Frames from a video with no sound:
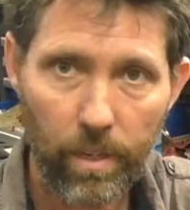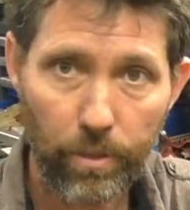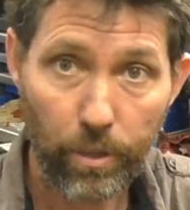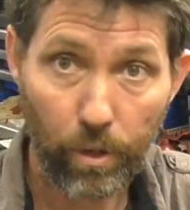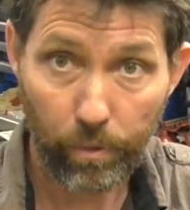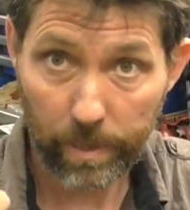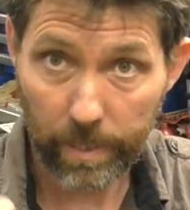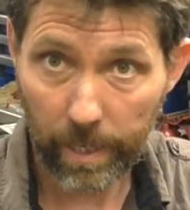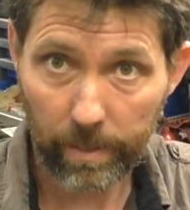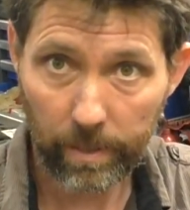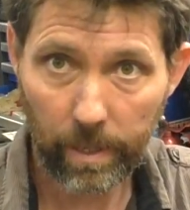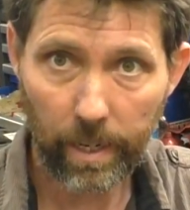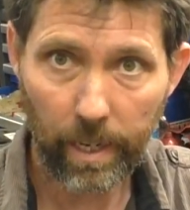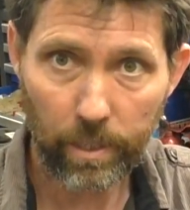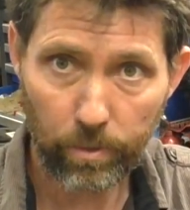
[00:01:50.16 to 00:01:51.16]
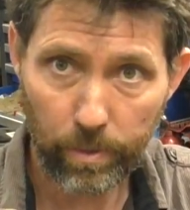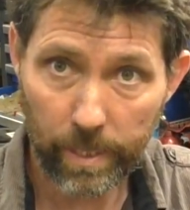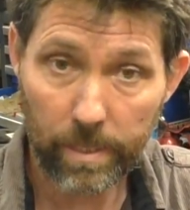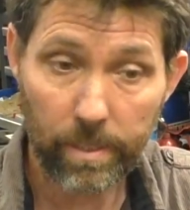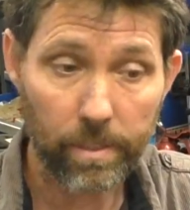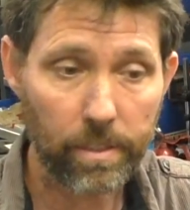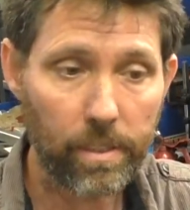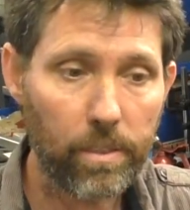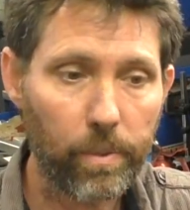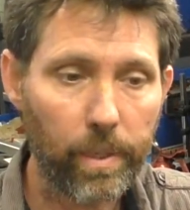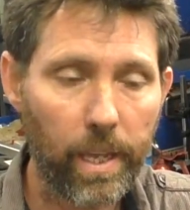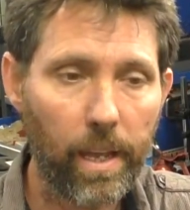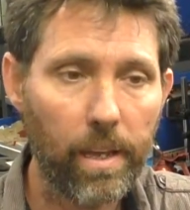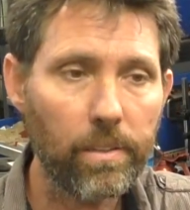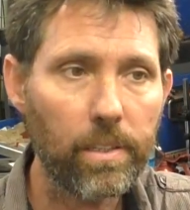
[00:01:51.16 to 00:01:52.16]
So if we take that extra distance into
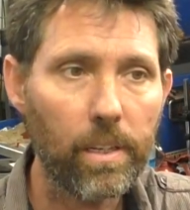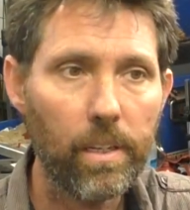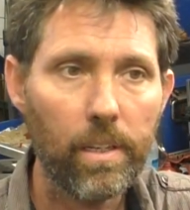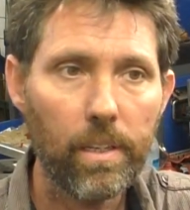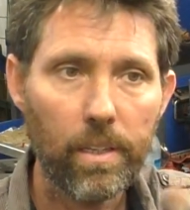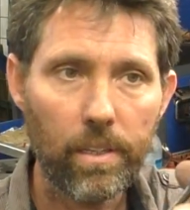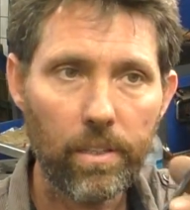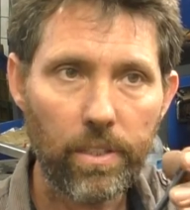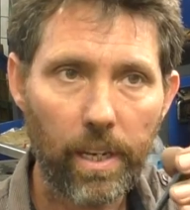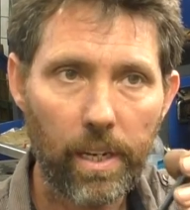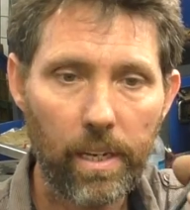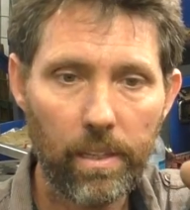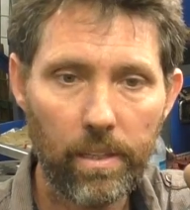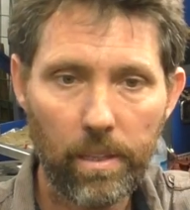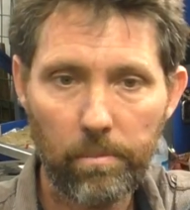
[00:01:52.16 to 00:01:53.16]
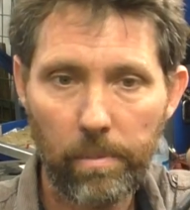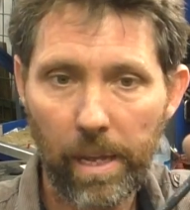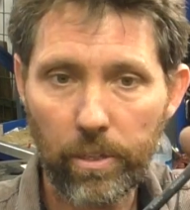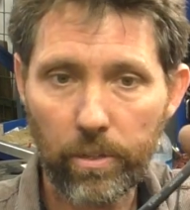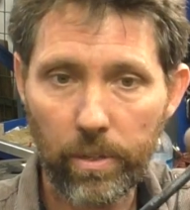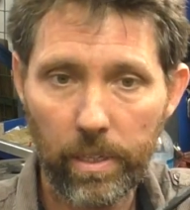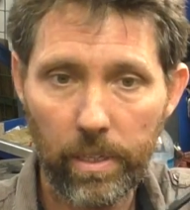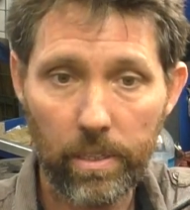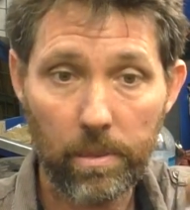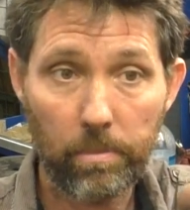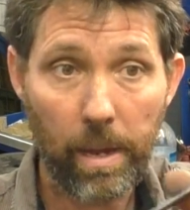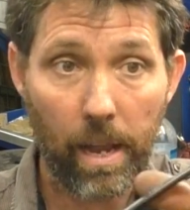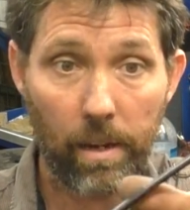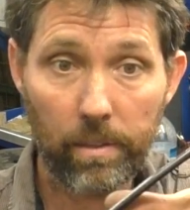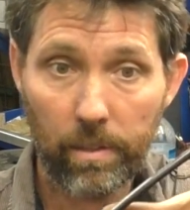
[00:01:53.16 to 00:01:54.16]
account, say the battery's
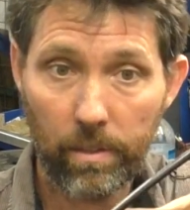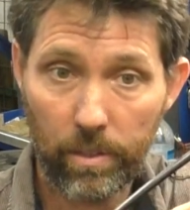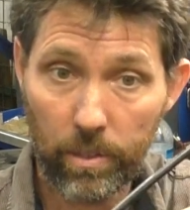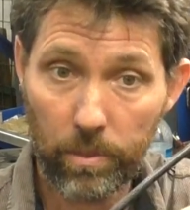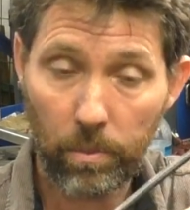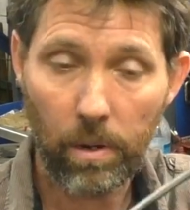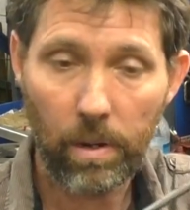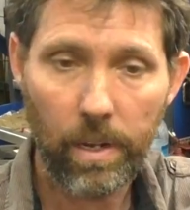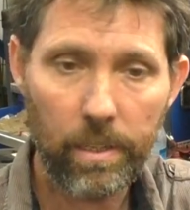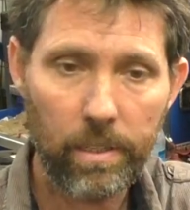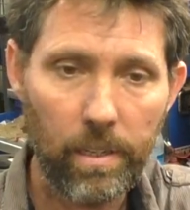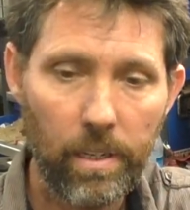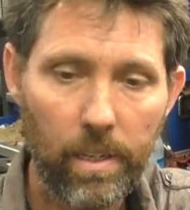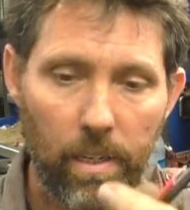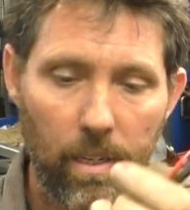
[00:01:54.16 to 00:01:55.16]
about this wide,